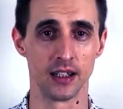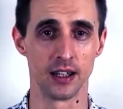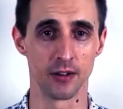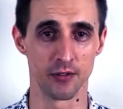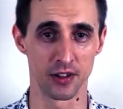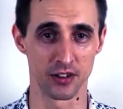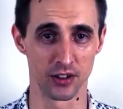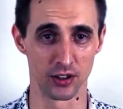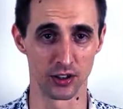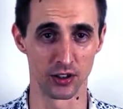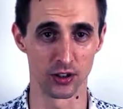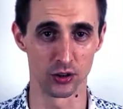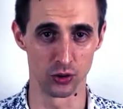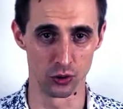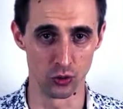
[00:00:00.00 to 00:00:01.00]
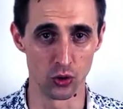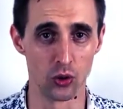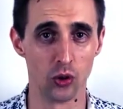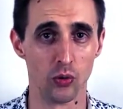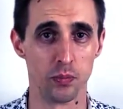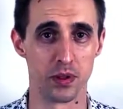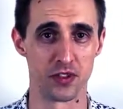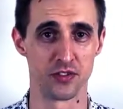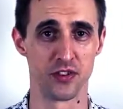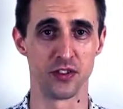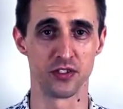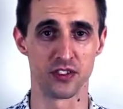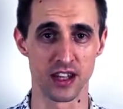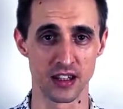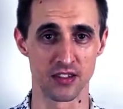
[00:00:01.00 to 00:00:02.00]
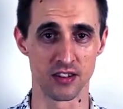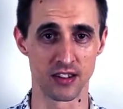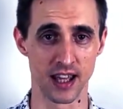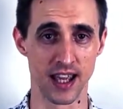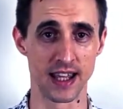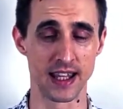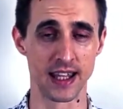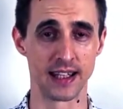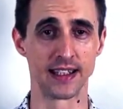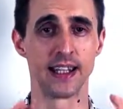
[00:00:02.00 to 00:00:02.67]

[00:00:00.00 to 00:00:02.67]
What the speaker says: affecting your business day to day,